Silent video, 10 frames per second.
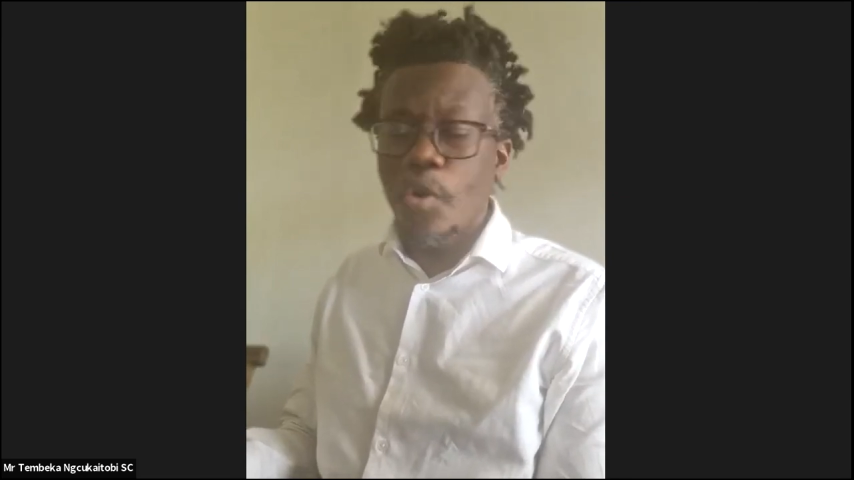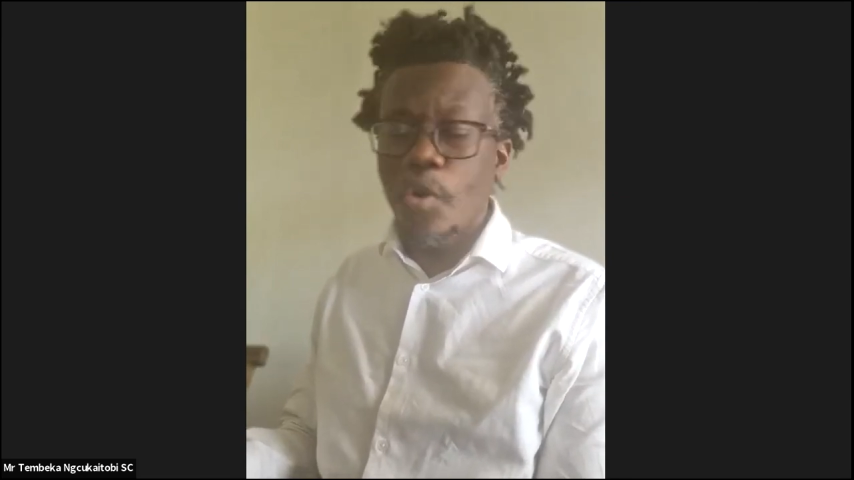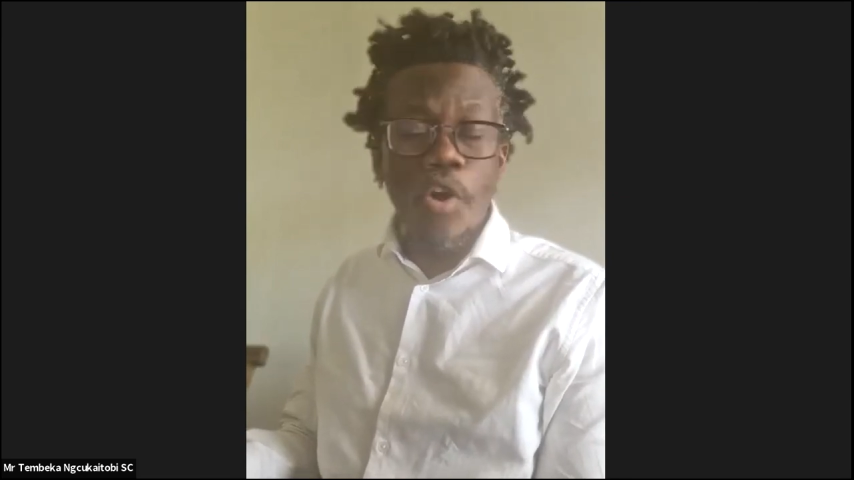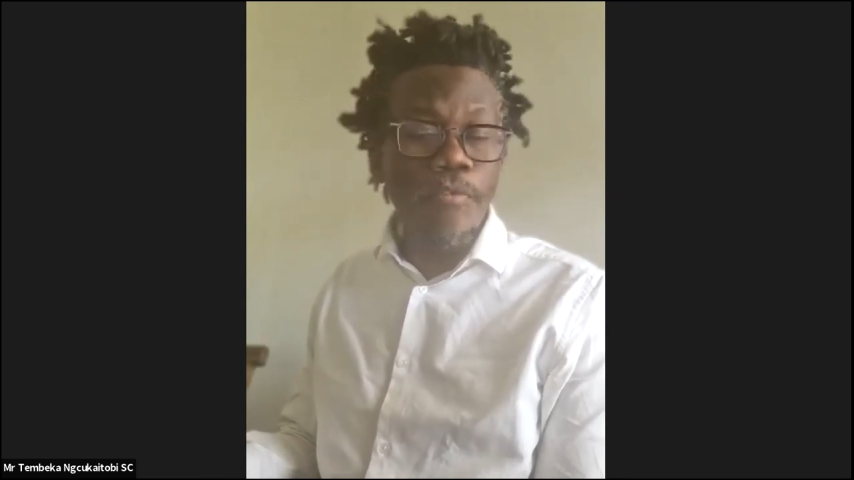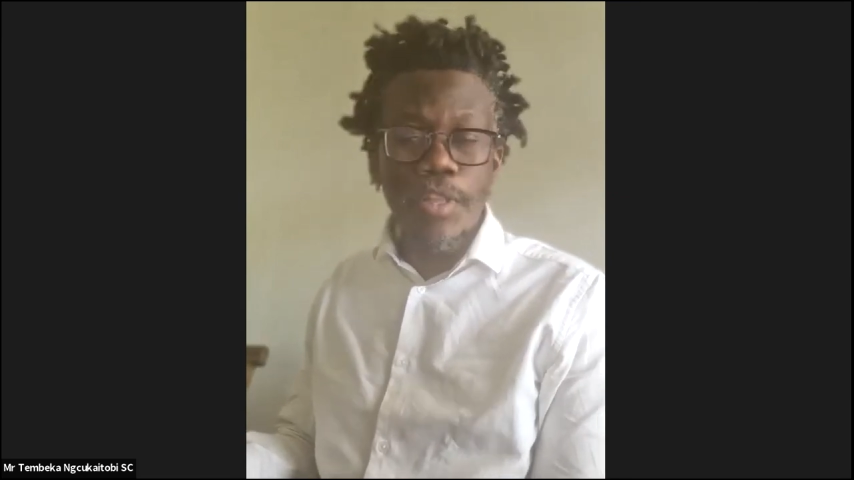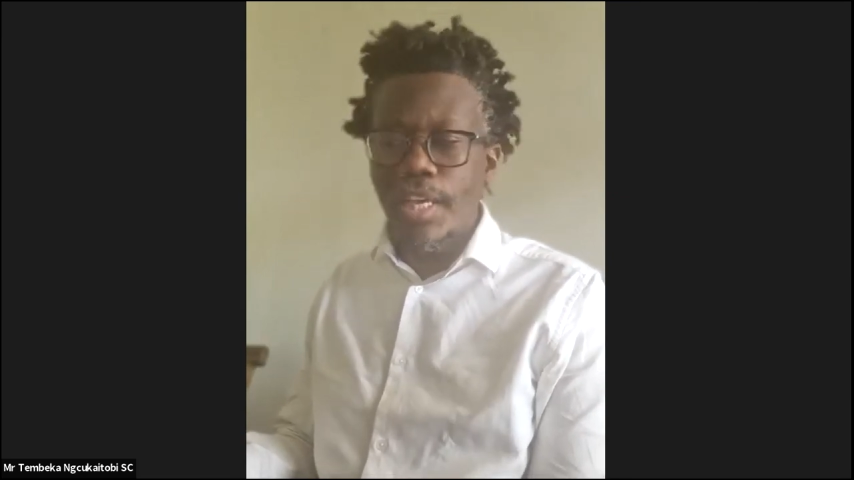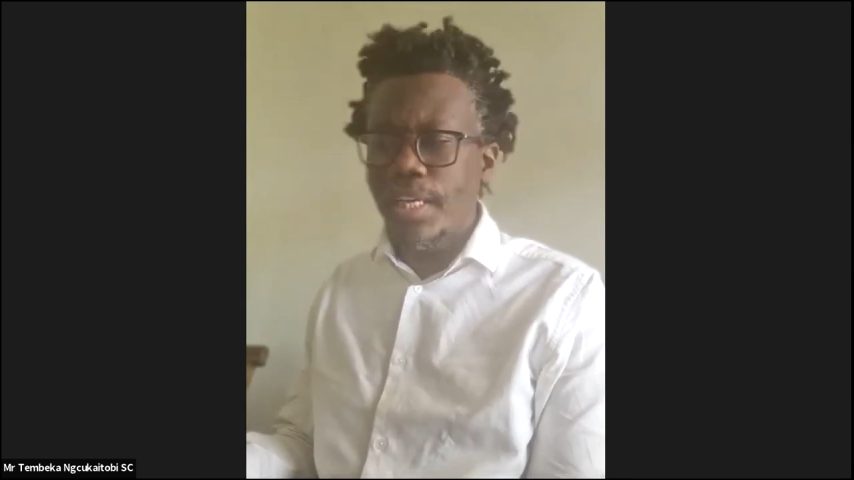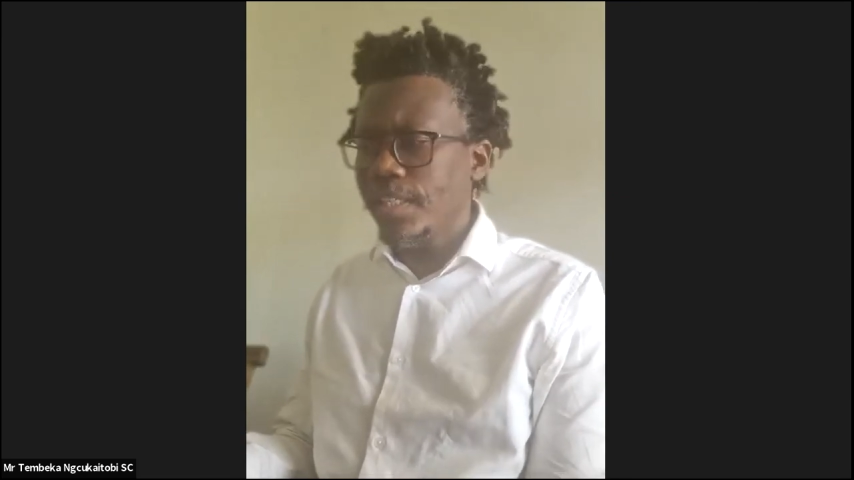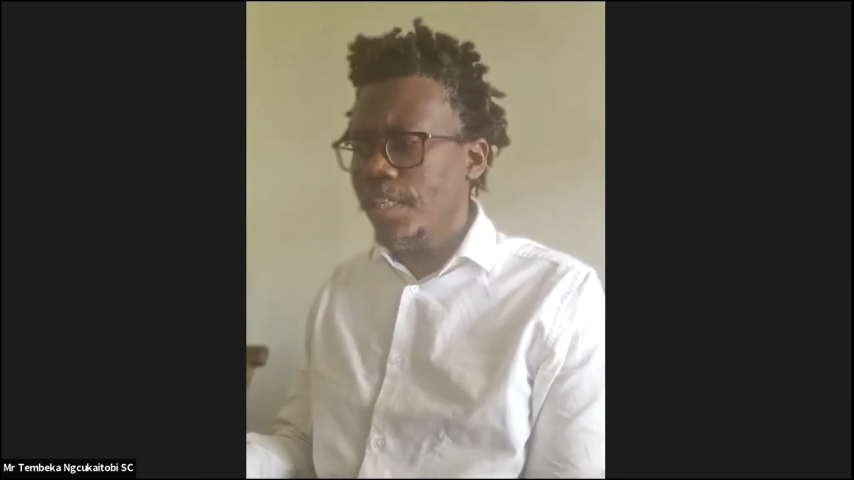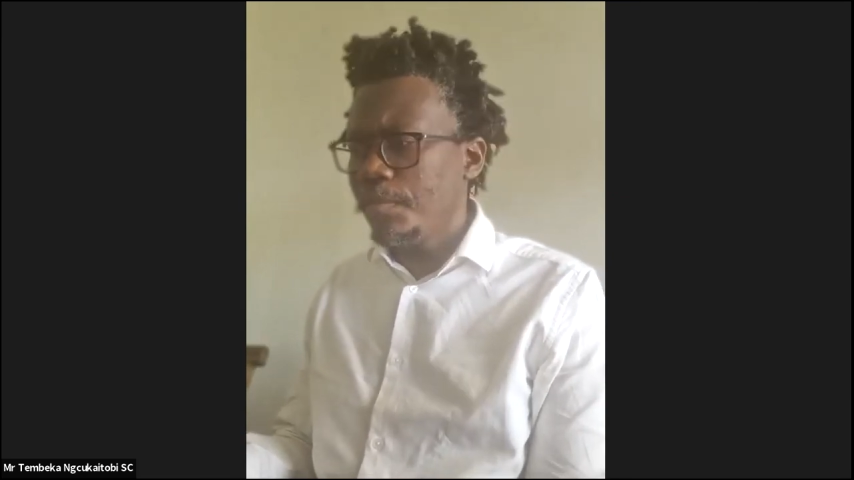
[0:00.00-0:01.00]
or for the
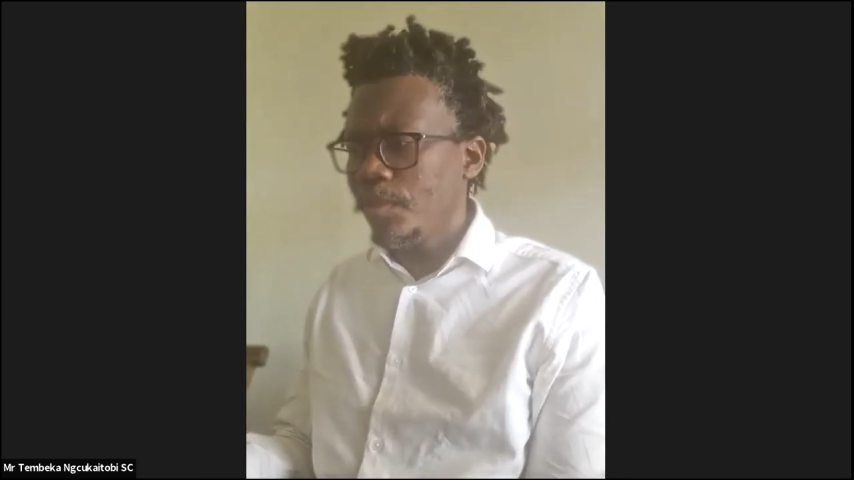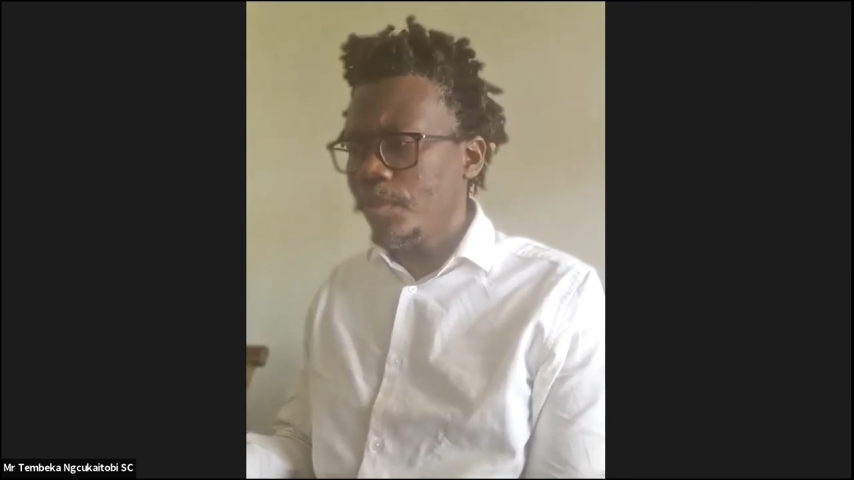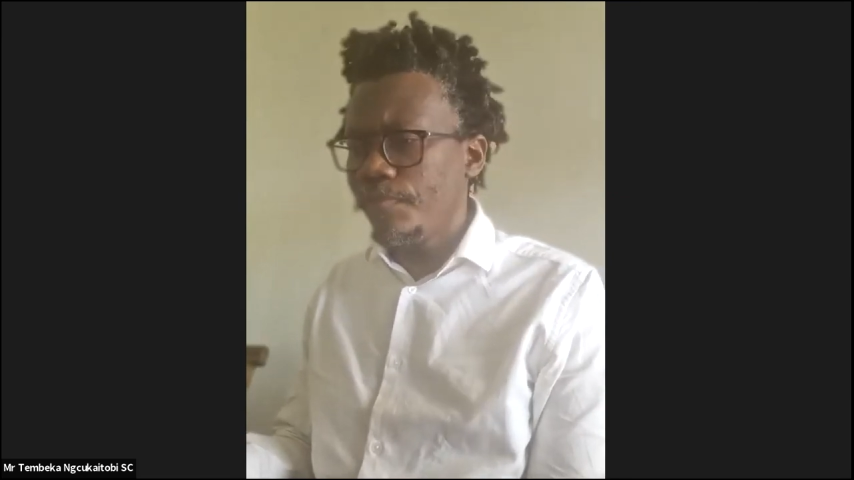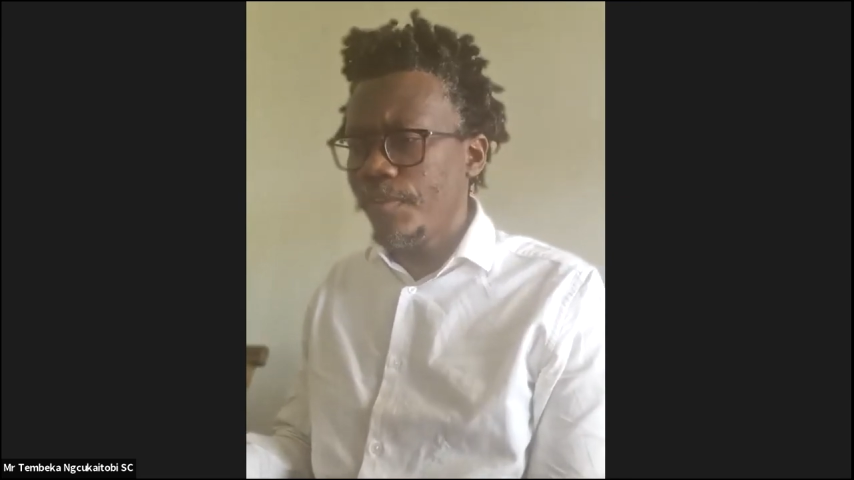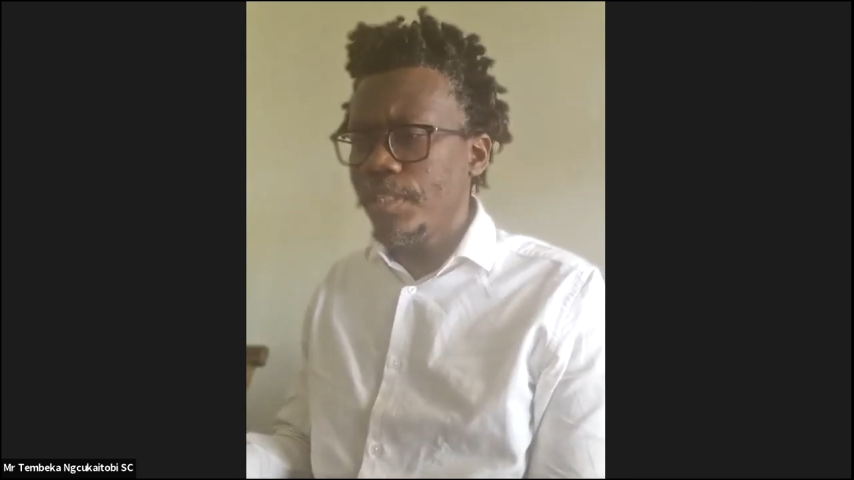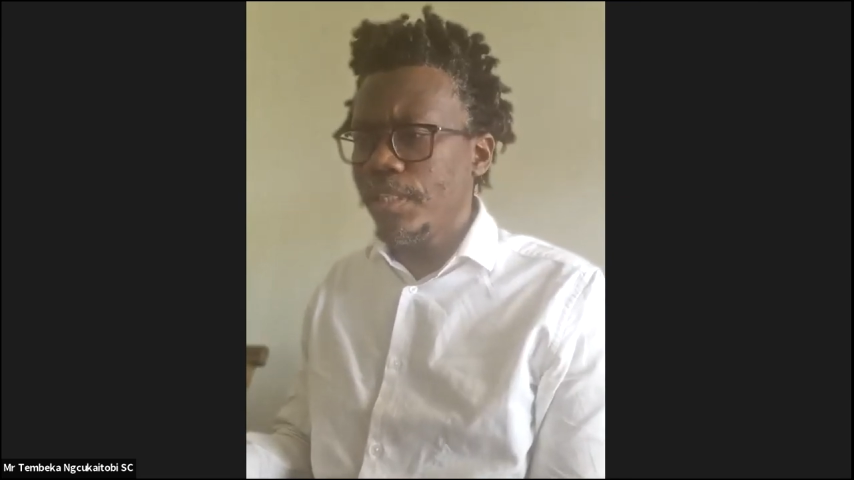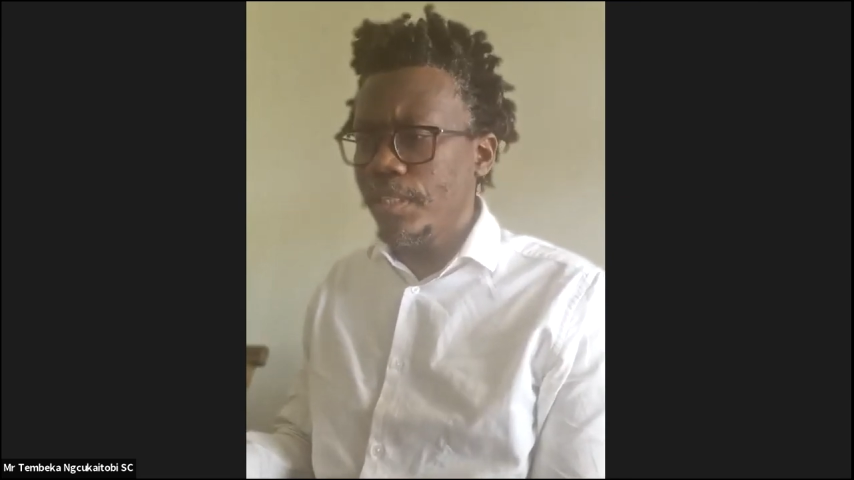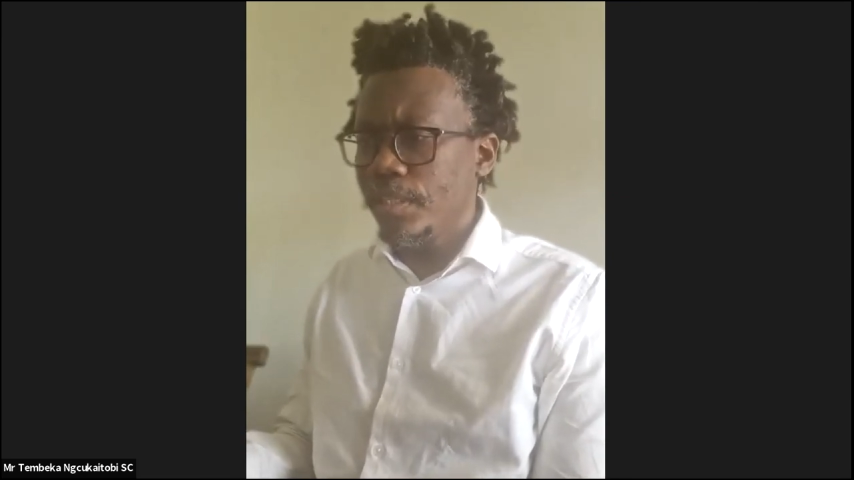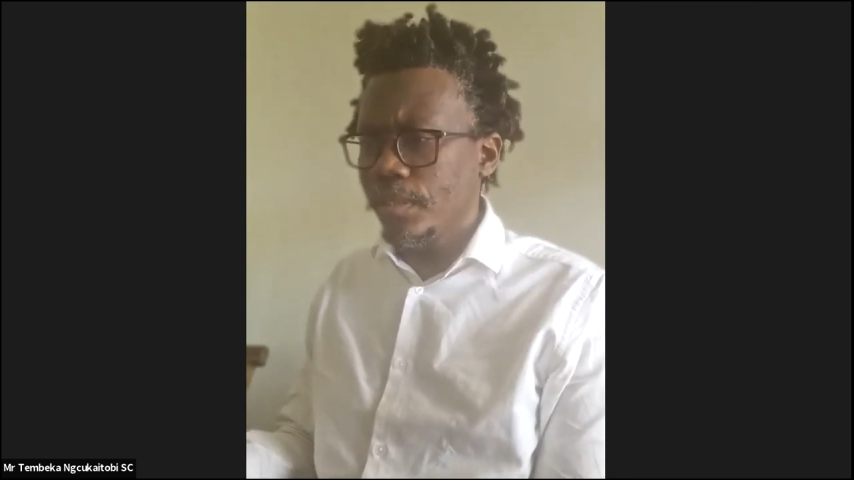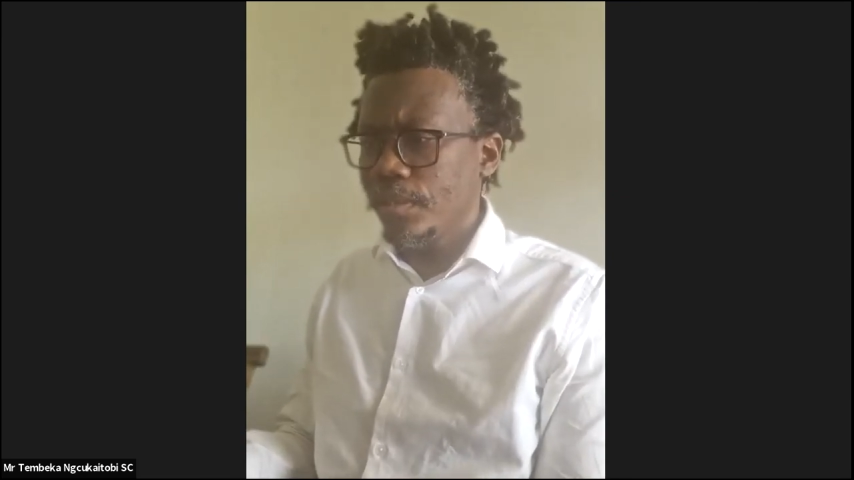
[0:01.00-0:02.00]
entertainment of visitors.